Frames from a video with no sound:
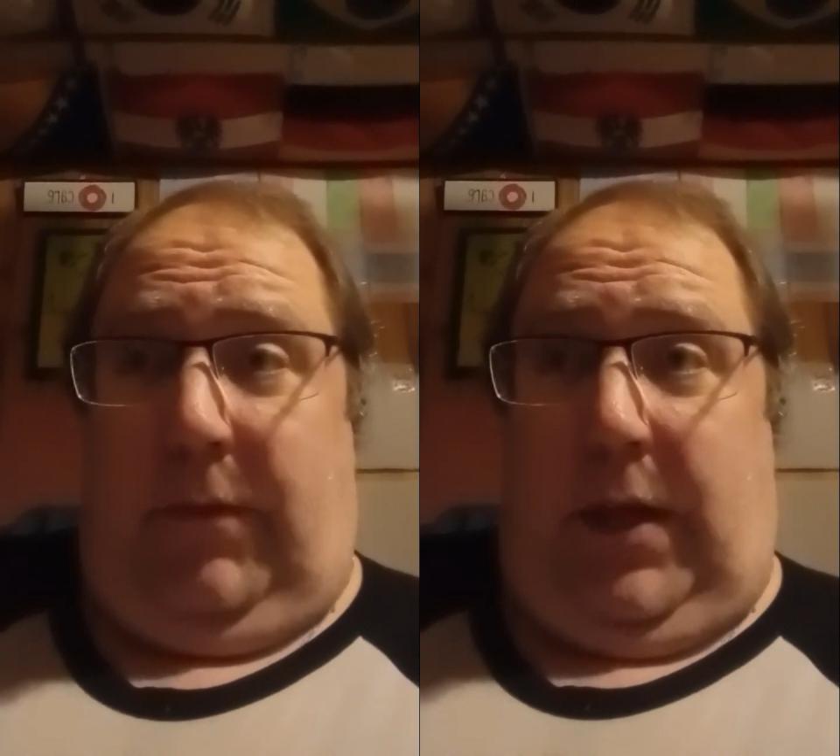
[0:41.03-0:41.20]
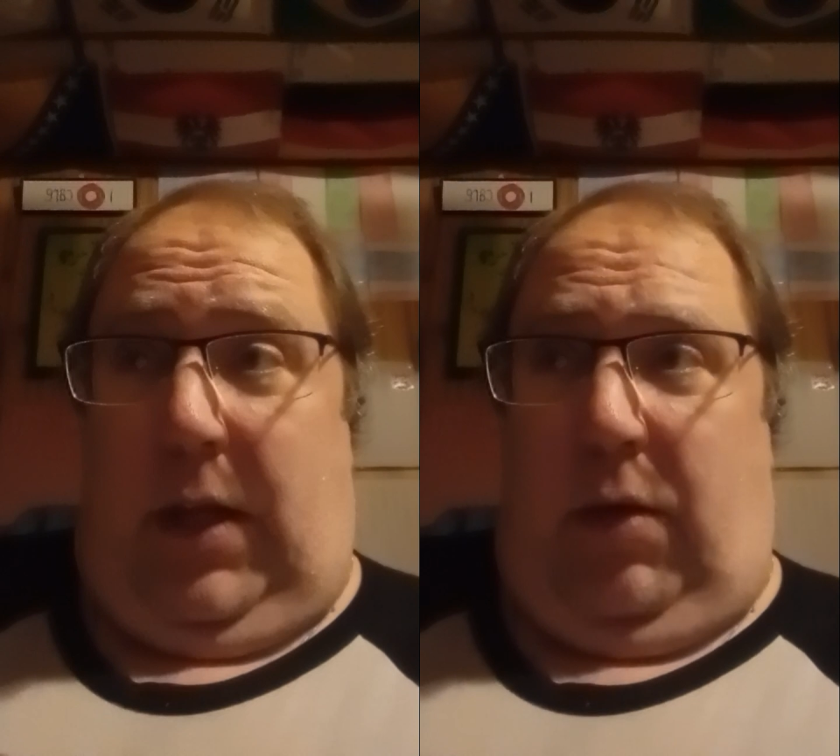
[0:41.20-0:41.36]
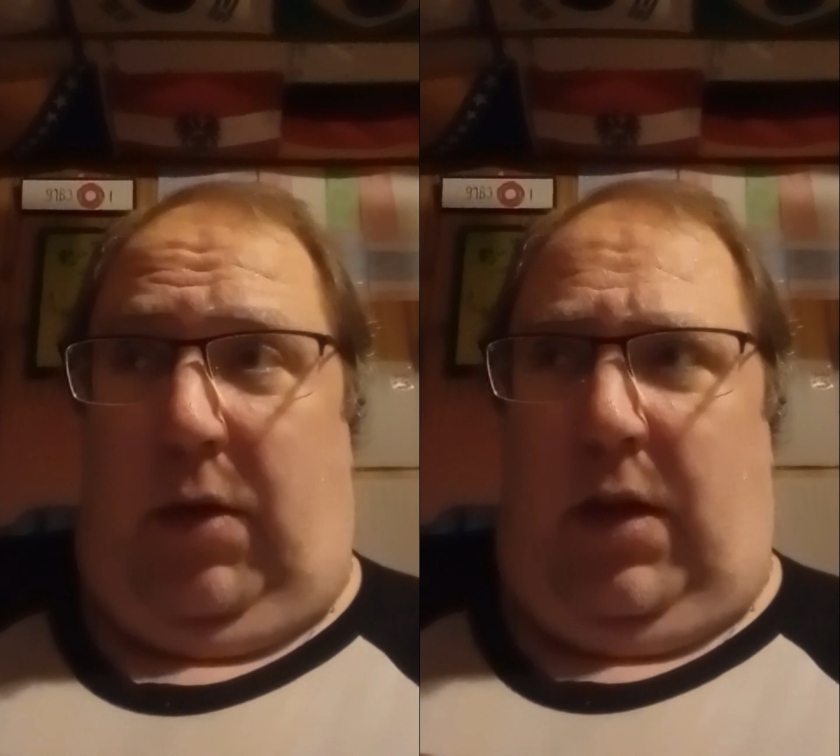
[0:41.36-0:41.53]

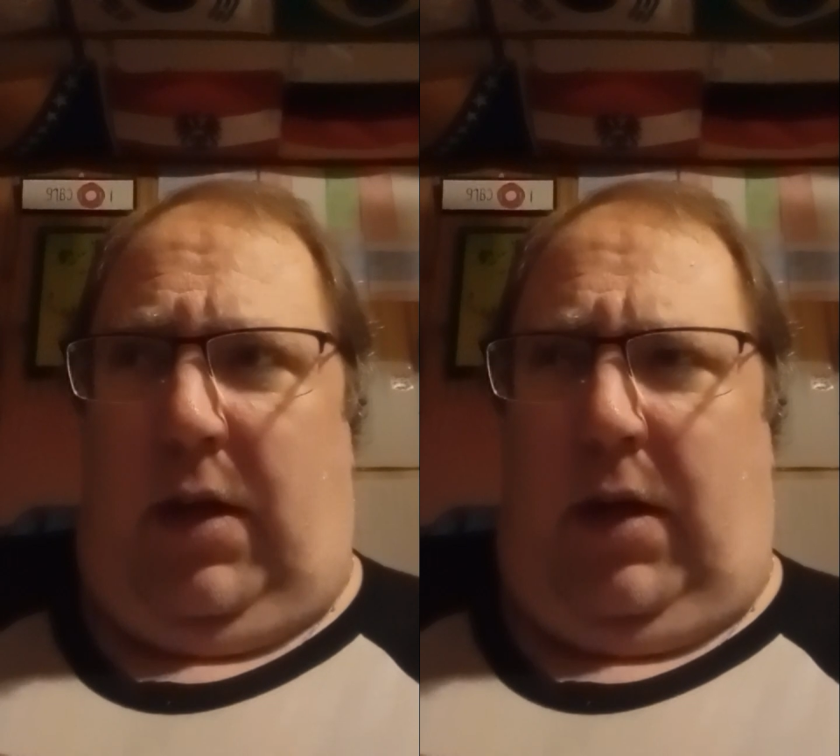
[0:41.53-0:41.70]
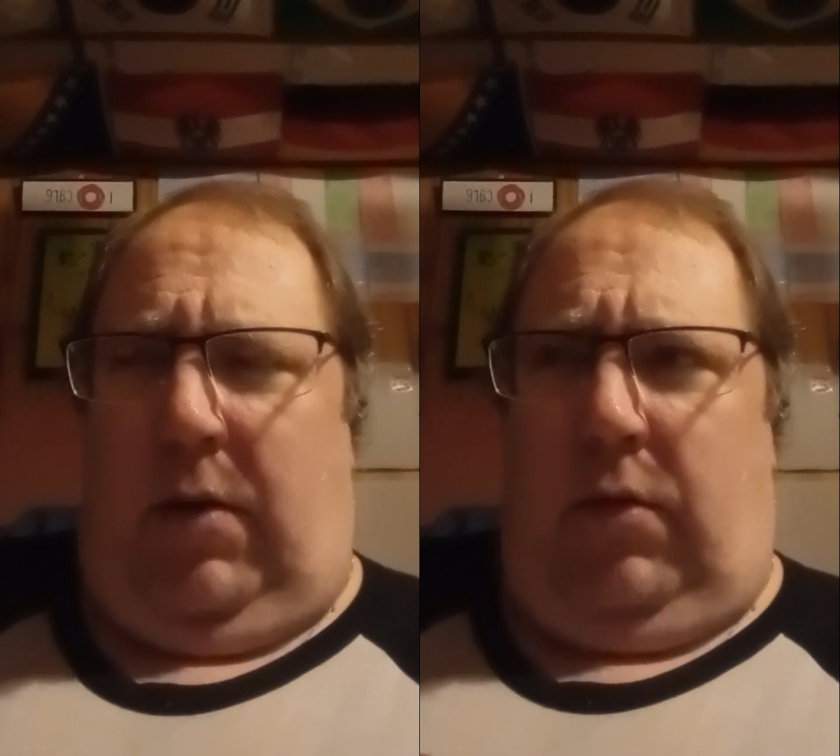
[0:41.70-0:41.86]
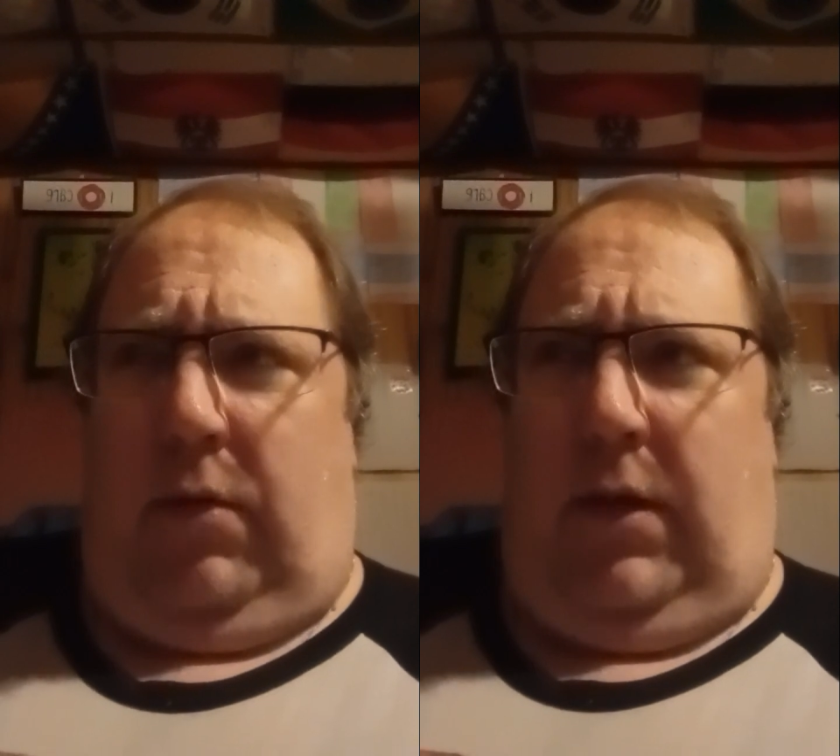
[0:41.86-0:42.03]
And only their
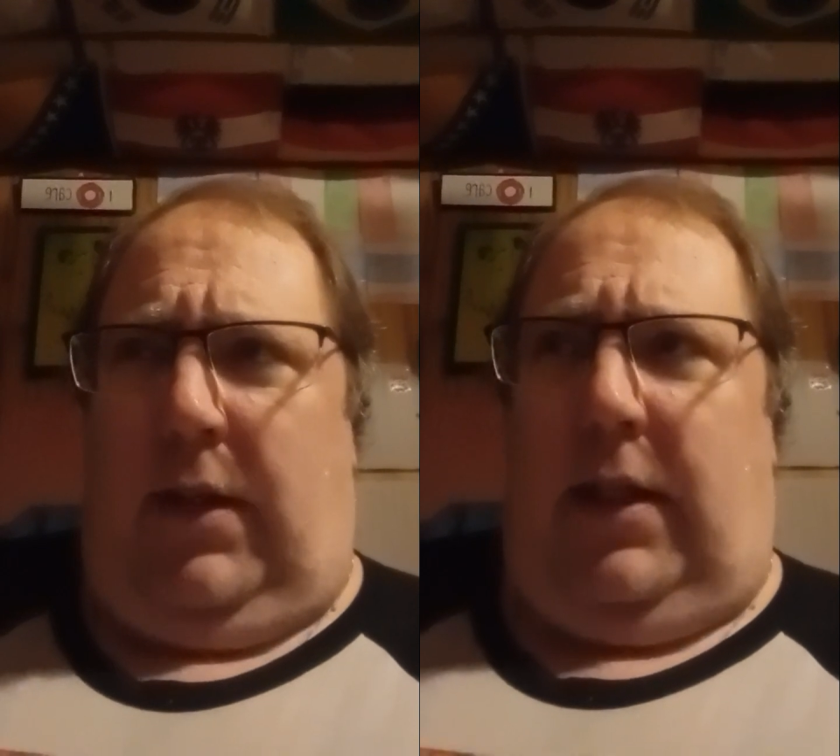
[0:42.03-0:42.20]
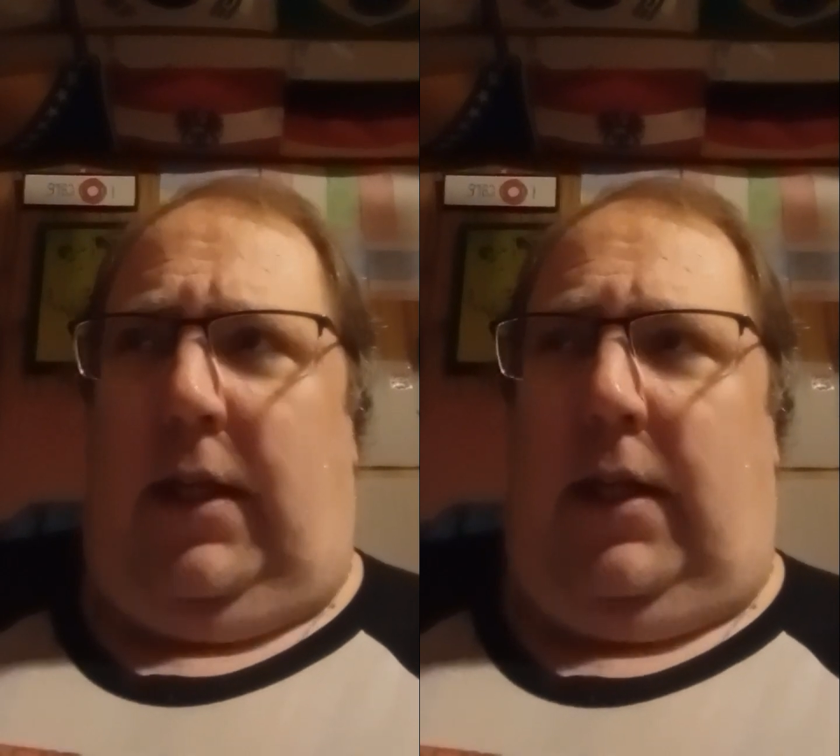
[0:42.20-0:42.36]
let's see,